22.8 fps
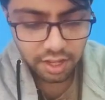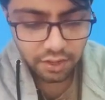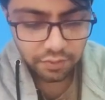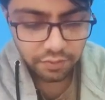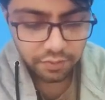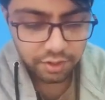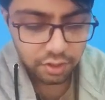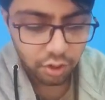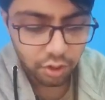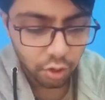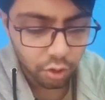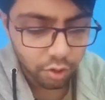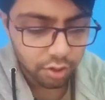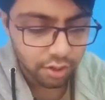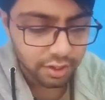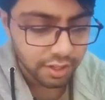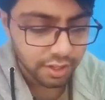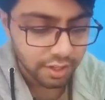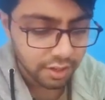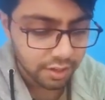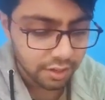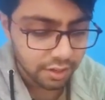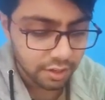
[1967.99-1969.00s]
which occurs
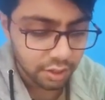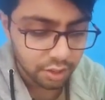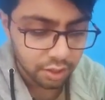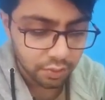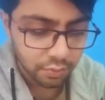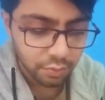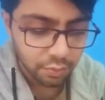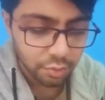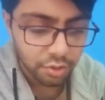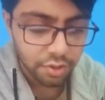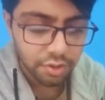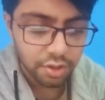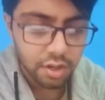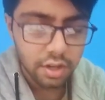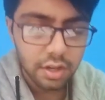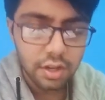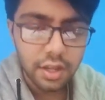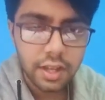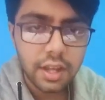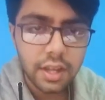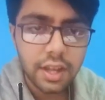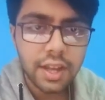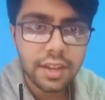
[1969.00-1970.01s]
as a result of mutation in
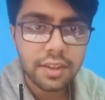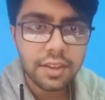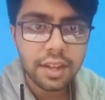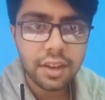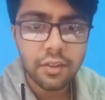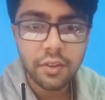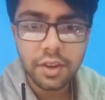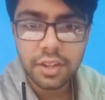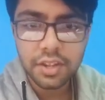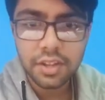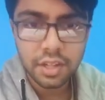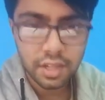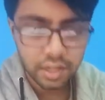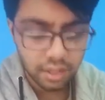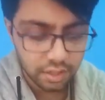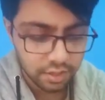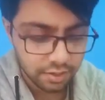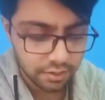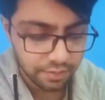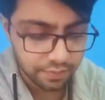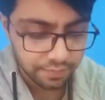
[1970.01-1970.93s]
the SRY gene.